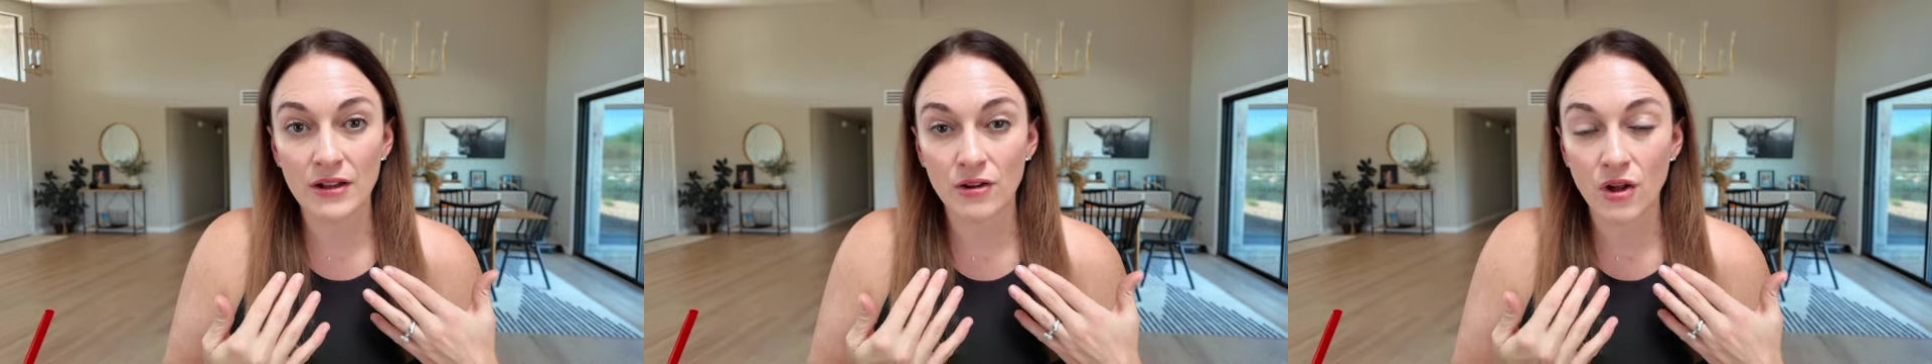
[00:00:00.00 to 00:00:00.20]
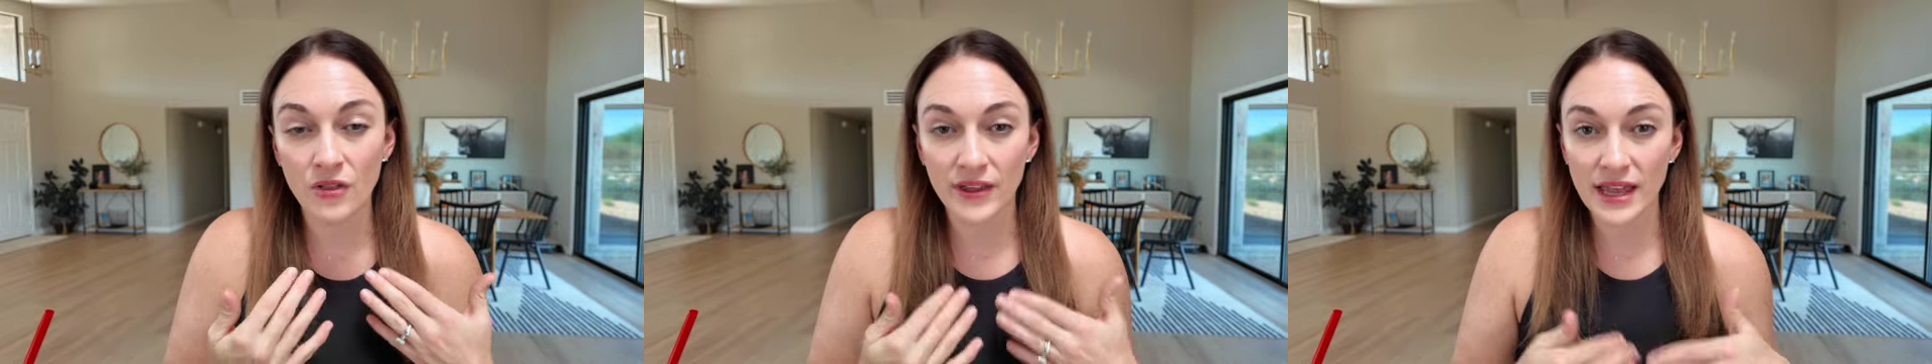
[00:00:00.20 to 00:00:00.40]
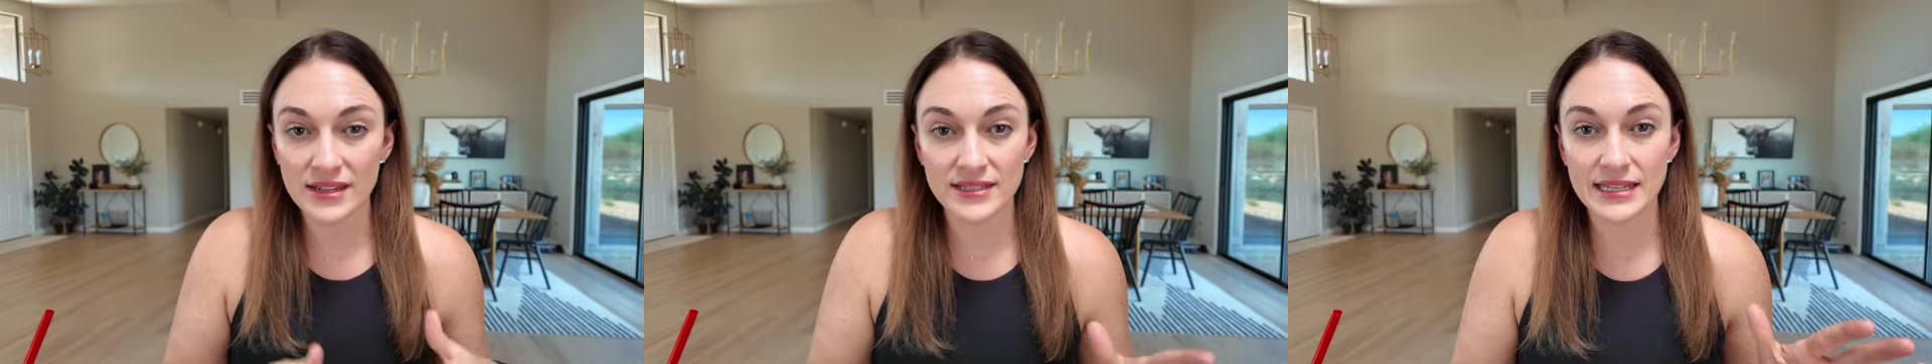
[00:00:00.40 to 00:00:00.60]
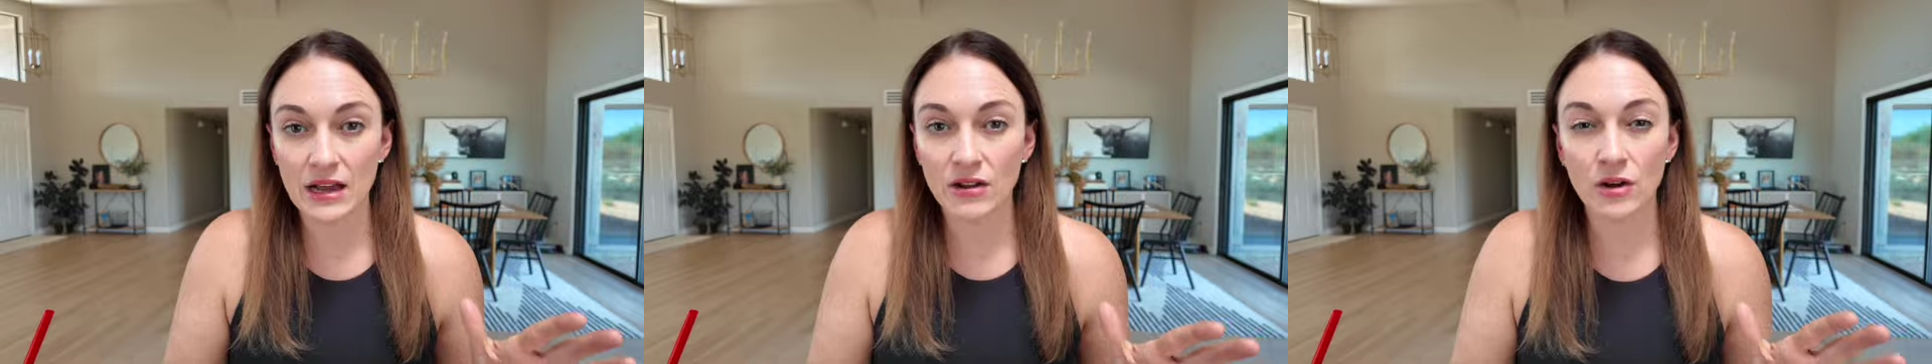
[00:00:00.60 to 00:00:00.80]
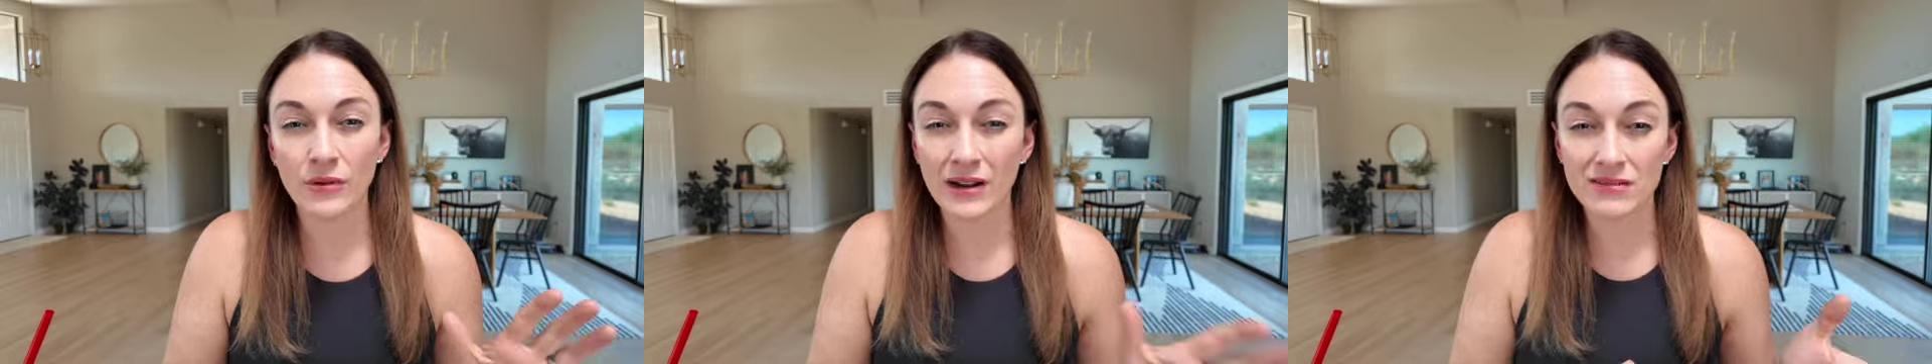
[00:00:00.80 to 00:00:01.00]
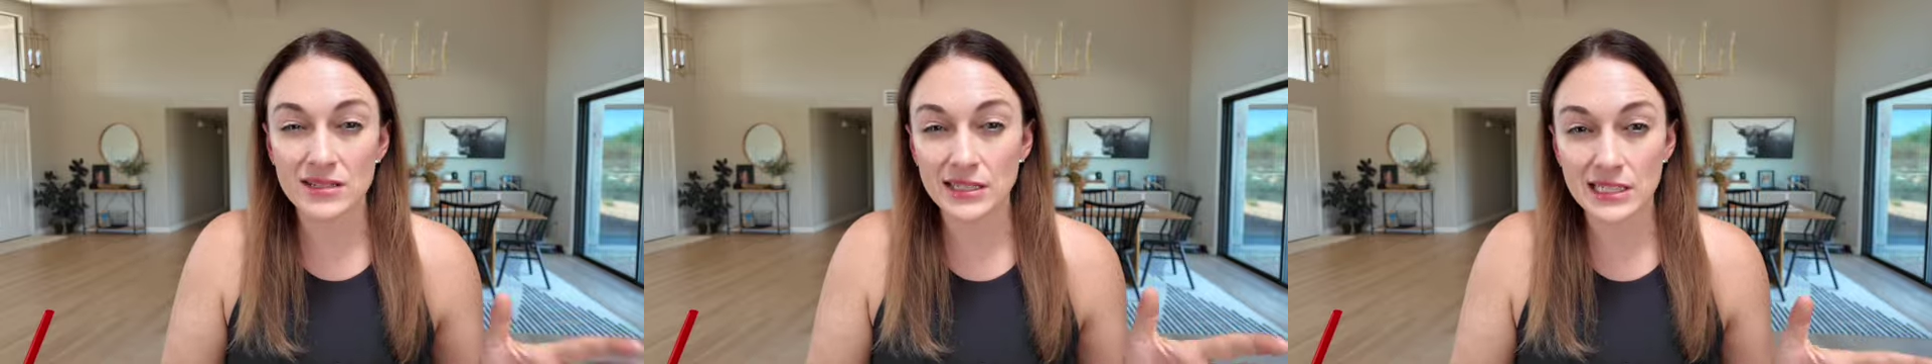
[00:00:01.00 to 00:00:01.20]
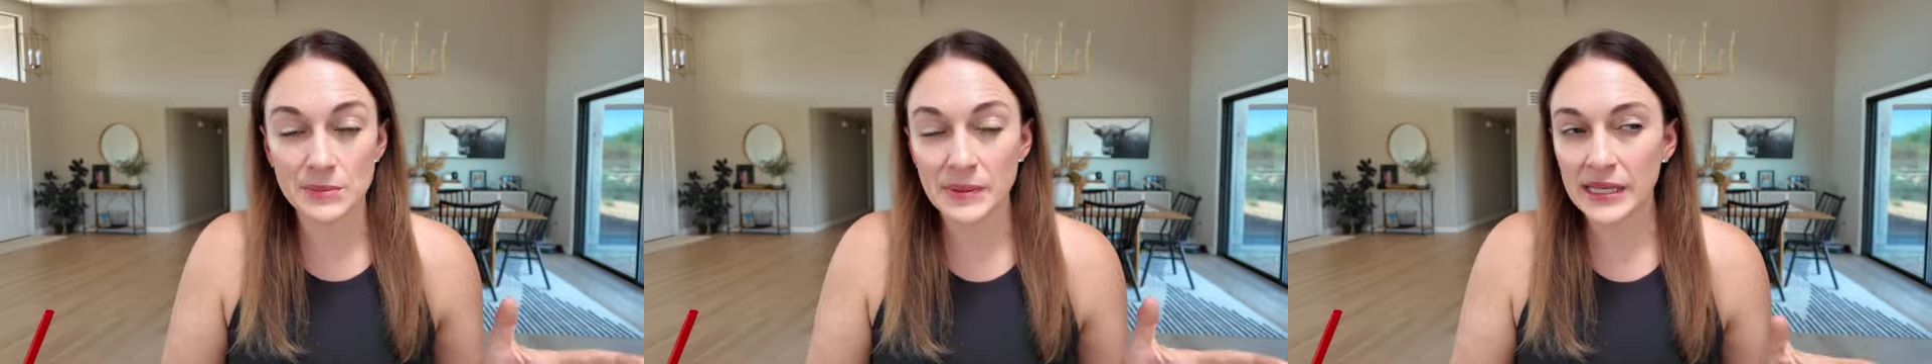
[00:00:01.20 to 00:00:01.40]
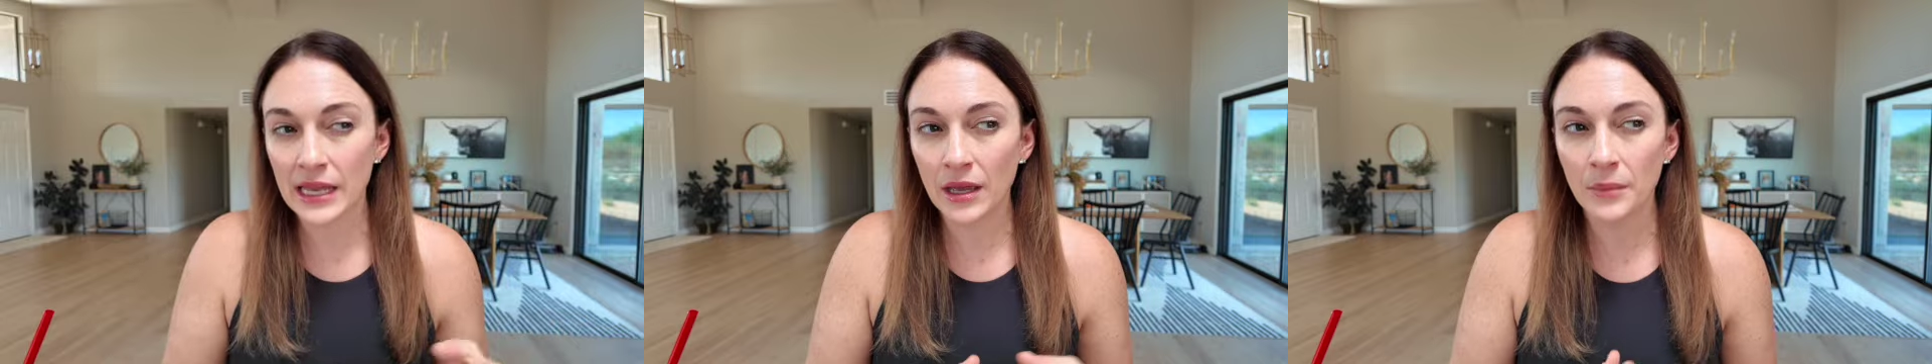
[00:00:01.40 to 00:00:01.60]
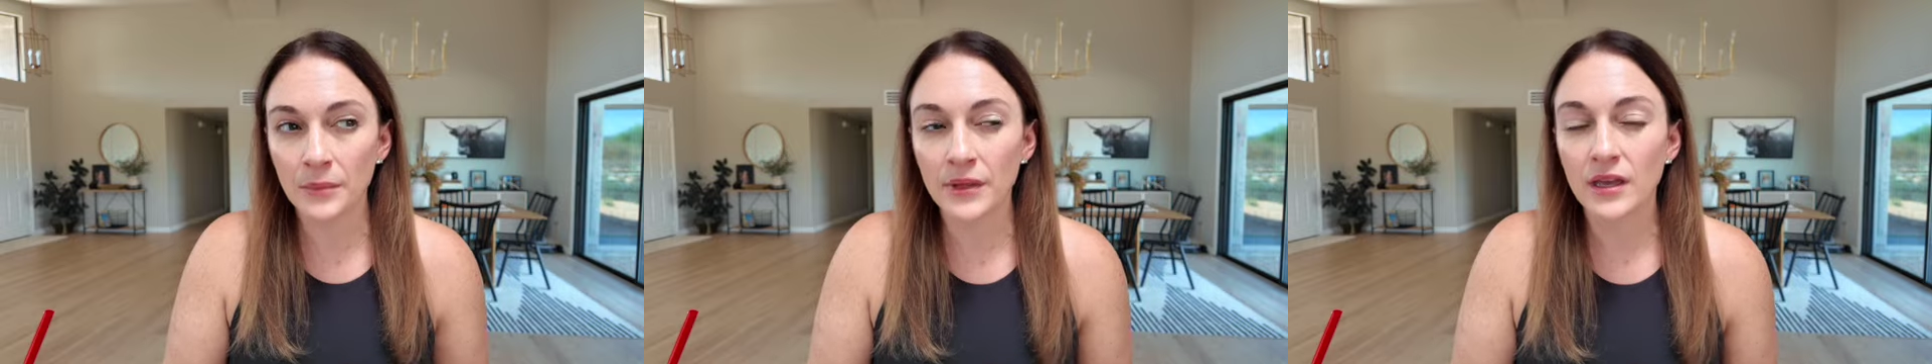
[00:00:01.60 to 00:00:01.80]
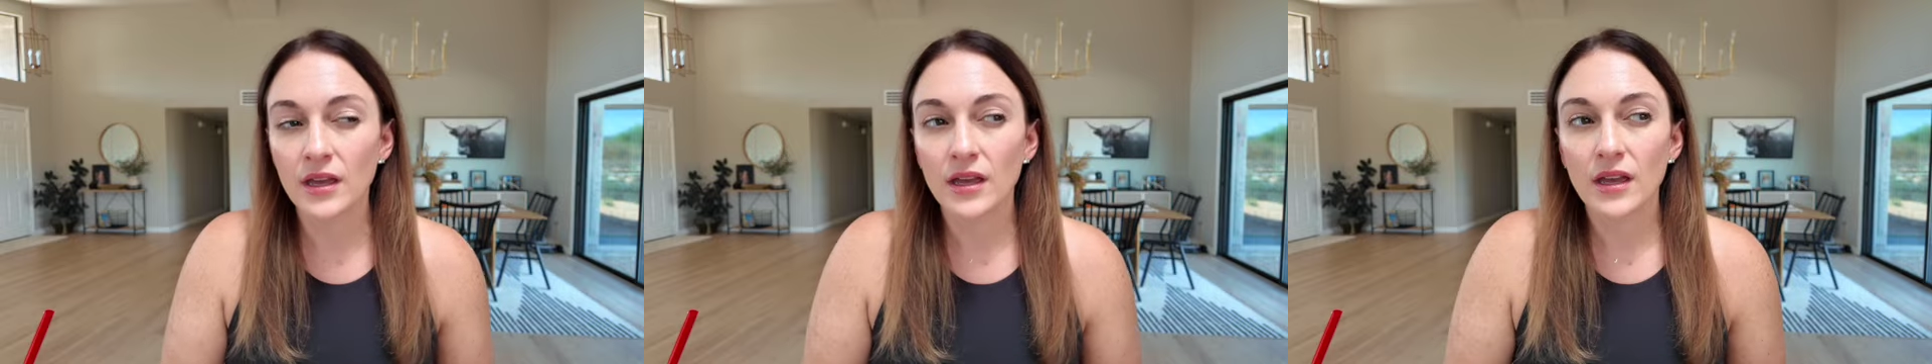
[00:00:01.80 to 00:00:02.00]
all the guests out around 6 p.m.,